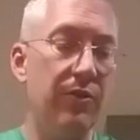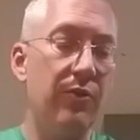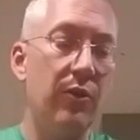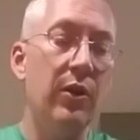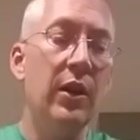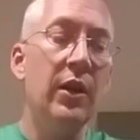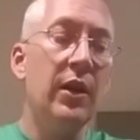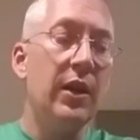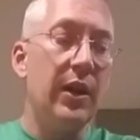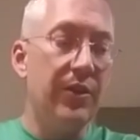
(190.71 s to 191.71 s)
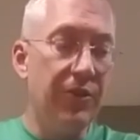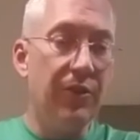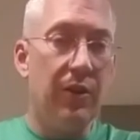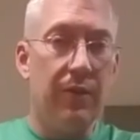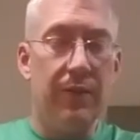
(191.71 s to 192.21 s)
So I did
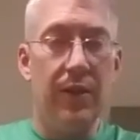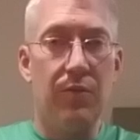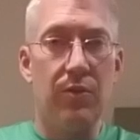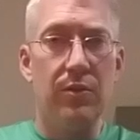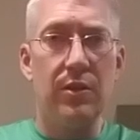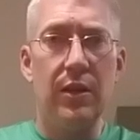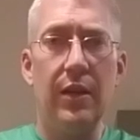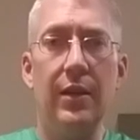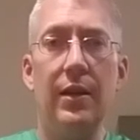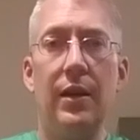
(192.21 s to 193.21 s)
you all a favor tonight.